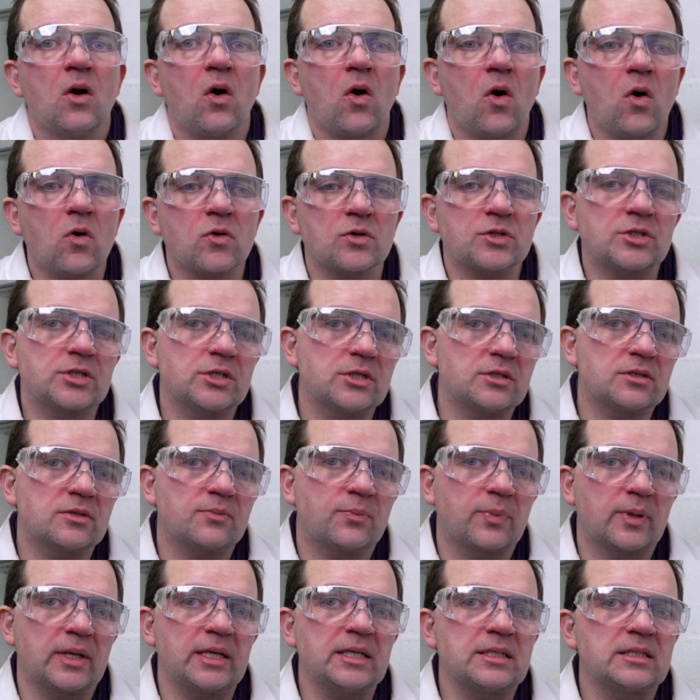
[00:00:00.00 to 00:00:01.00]
Oxygen
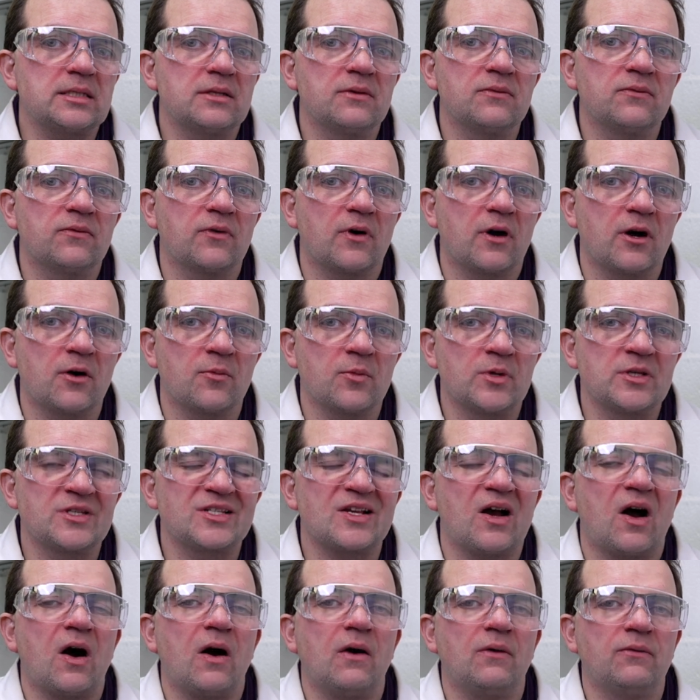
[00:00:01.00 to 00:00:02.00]
depleted
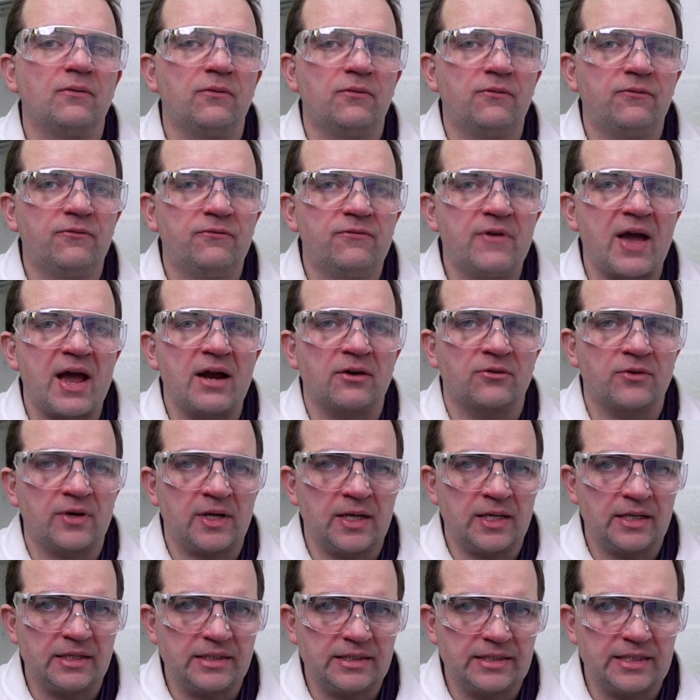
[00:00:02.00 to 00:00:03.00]
environments are
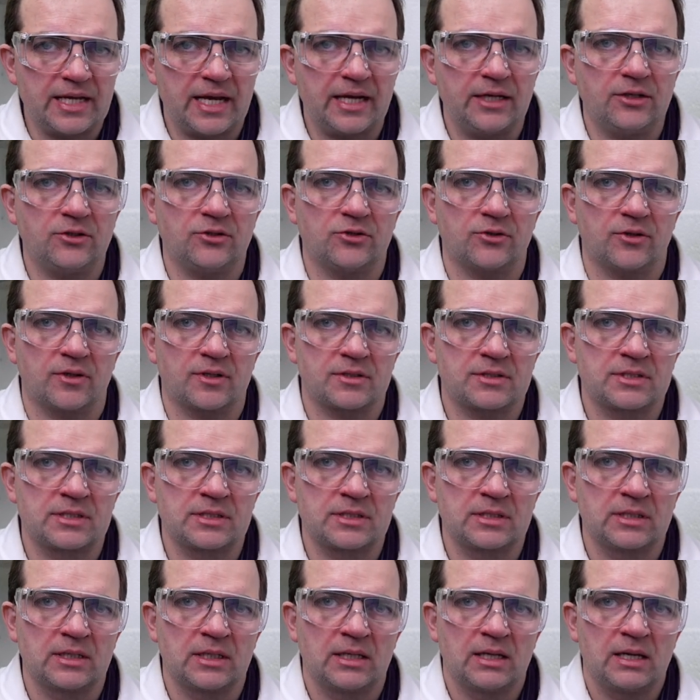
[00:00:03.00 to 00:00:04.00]
very
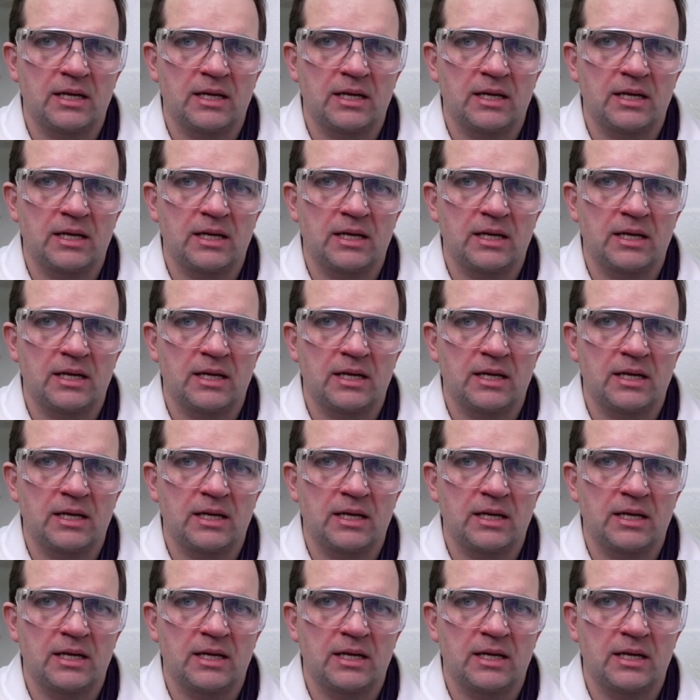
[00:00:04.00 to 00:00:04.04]
dangerous.